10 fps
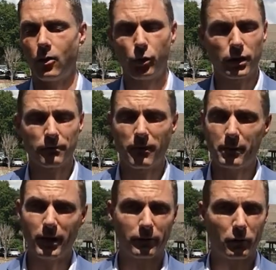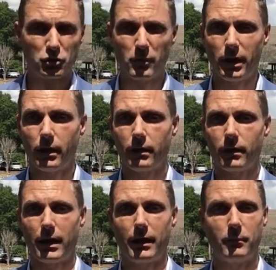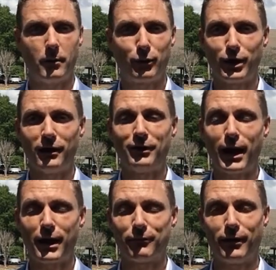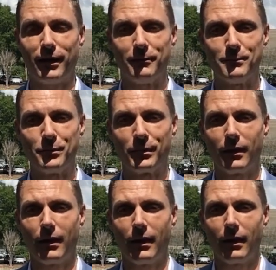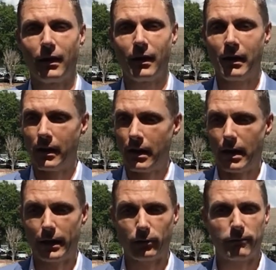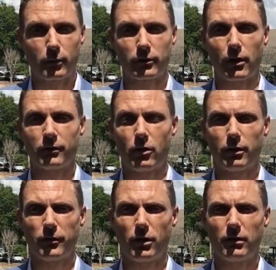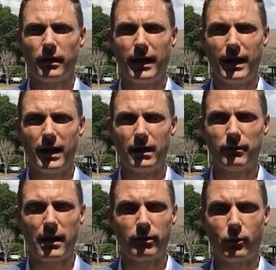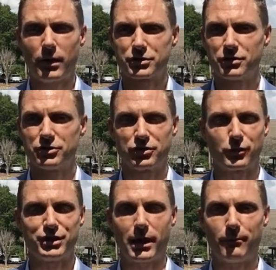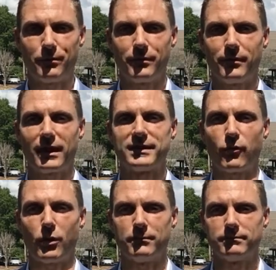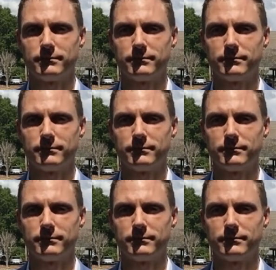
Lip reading: Or you can find me on social media. I'm a pretty easy guy to find. I look forward to talking to all of y'all, and if you have any questions, just reach out. Thanks, everyone.